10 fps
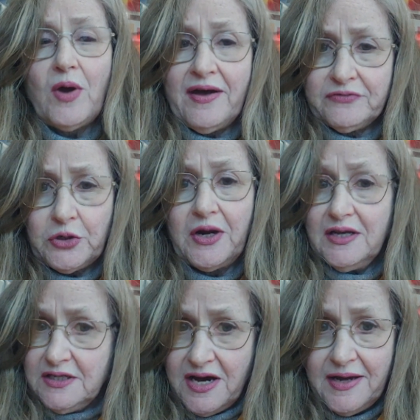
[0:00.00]
after he
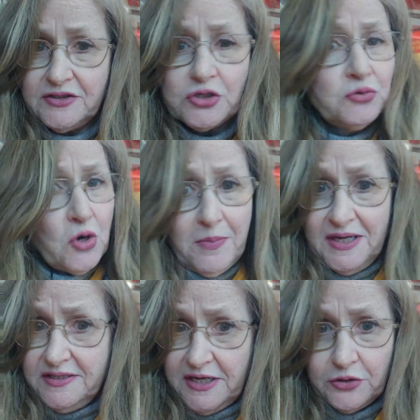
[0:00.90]
died, so
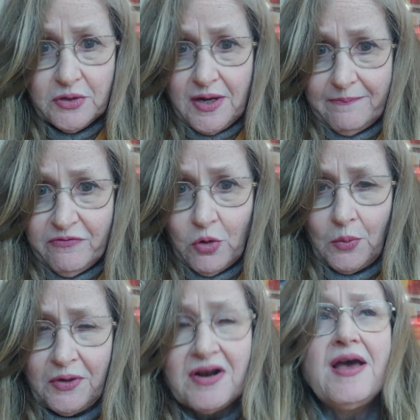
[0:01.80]
nobody dared to come
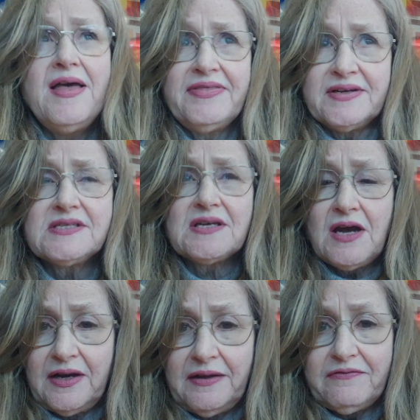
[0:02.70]
forward. That's the
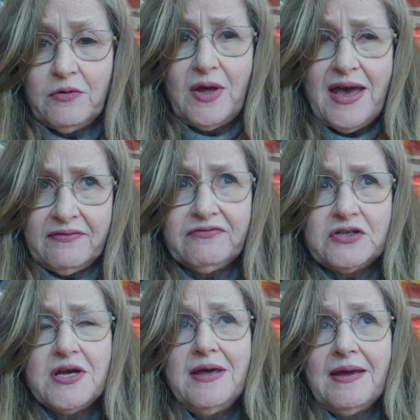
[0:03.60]
kind of
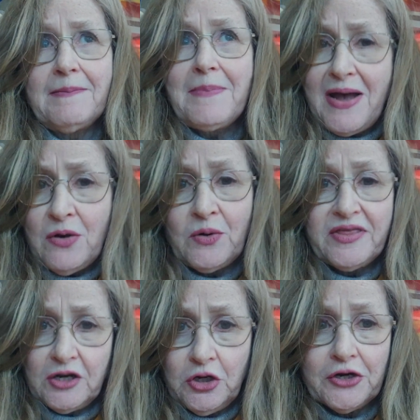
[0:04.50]
heft and power
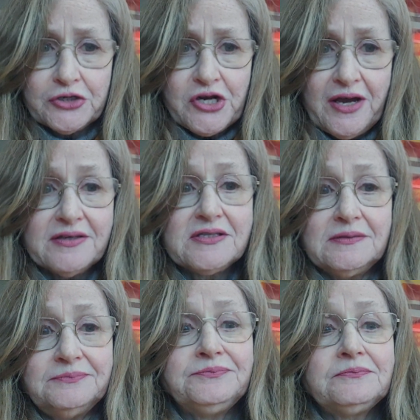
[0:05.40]
that L'Arche has.
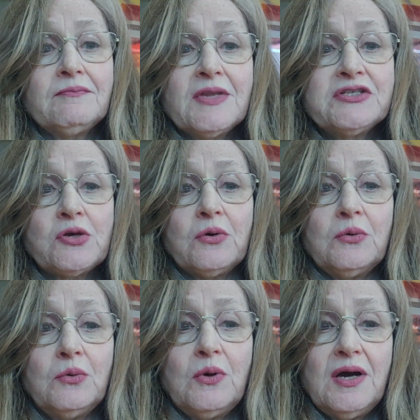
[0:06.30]

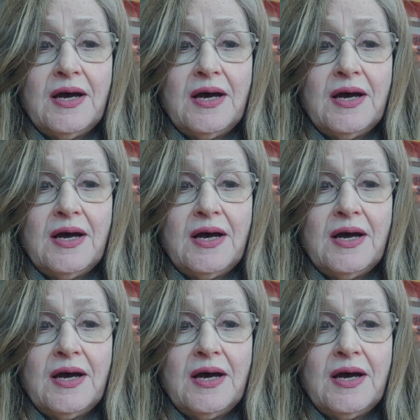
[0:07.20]
So